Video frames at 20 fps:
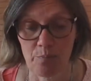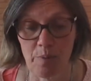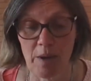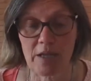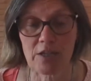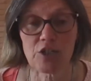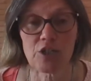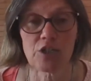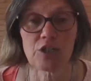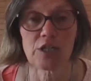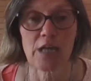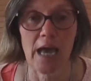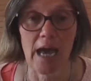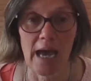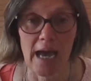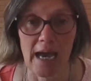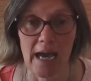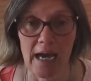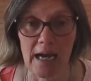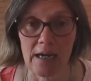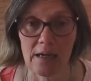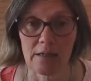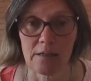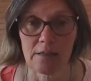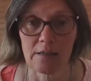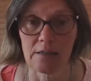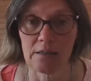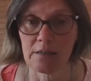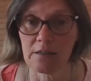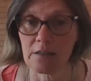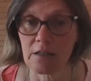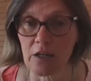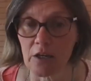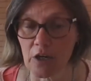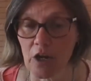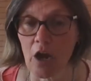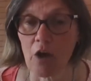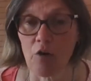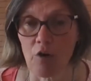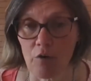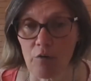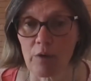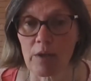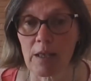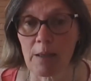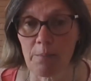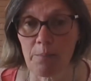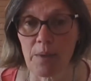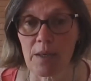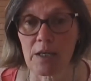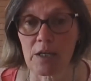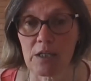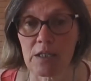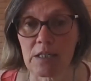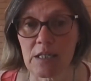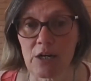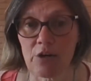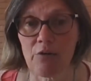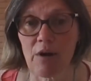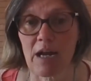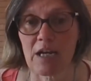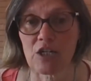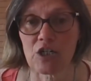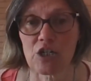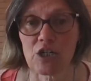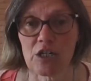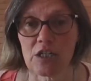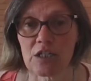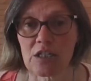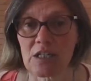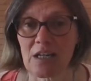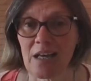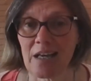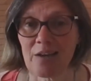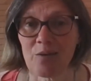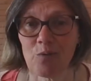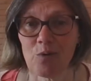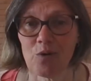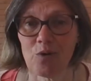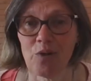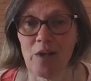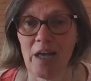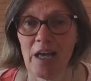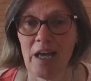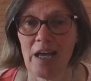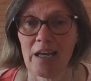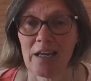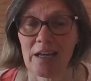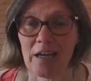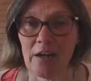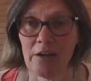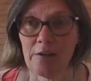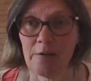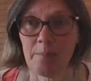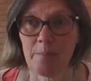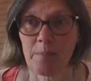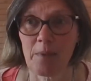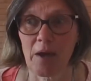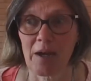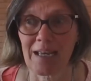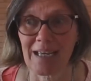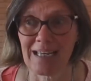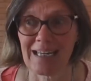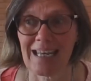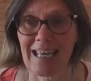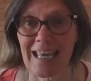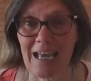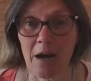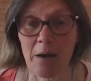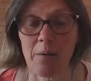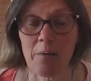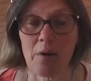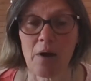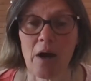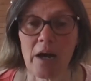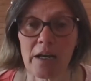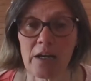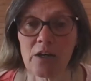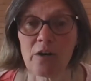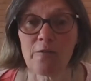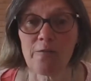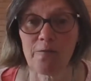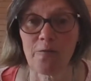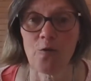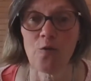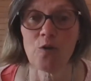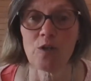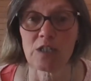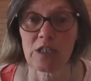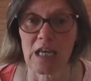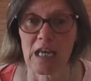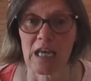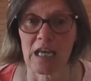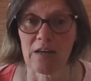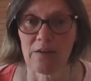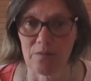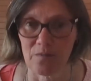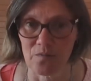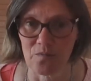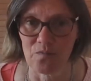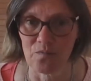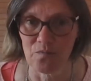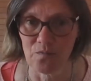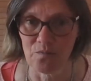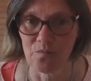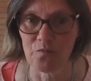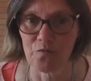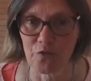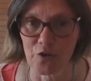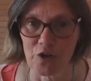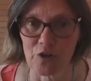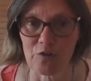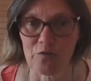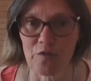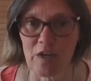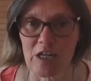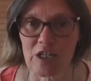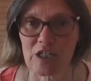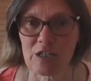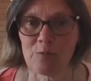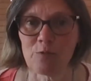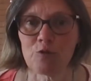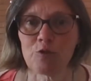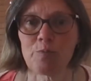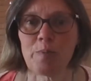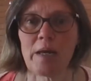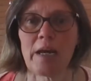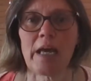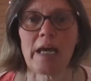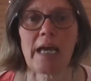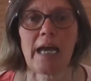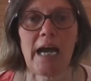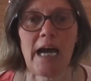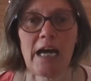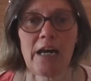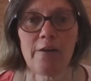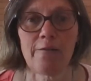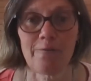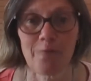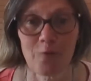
budgets are a really big consideration. It's like, well, I can afford to eat fruit and vegetables, but I can't